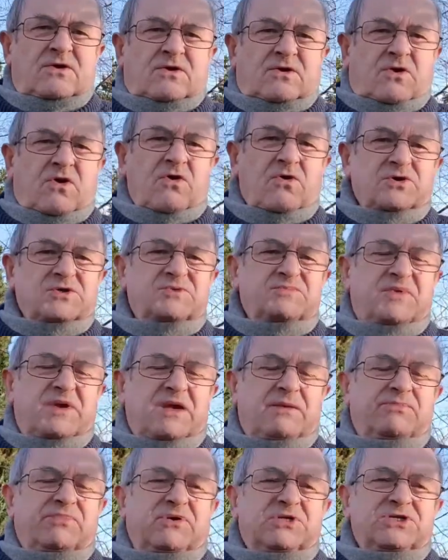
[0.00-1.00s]
cause
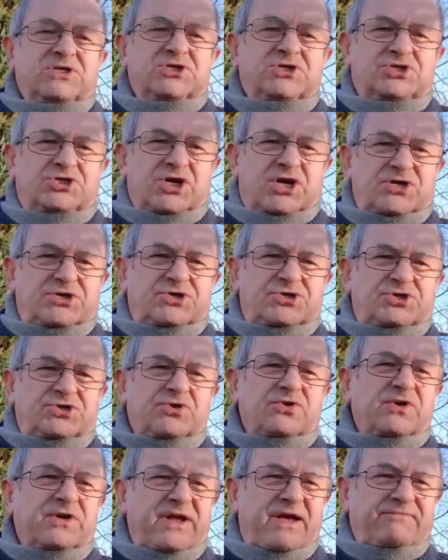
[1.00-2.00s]
people to judge
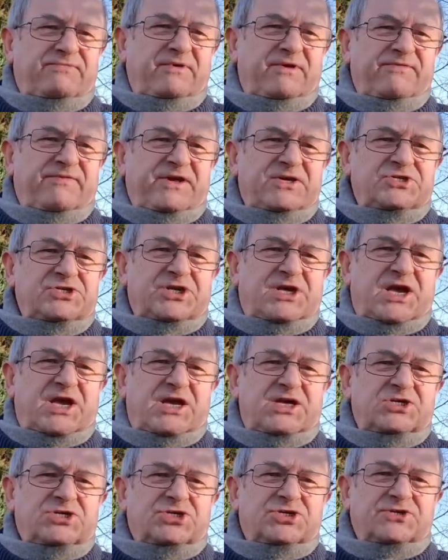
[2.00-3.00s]
your level of
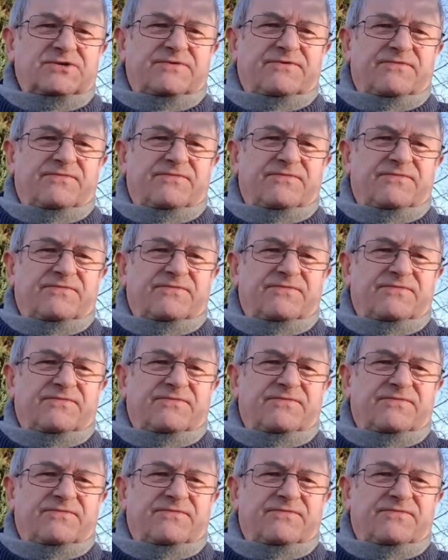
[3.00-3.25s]
education.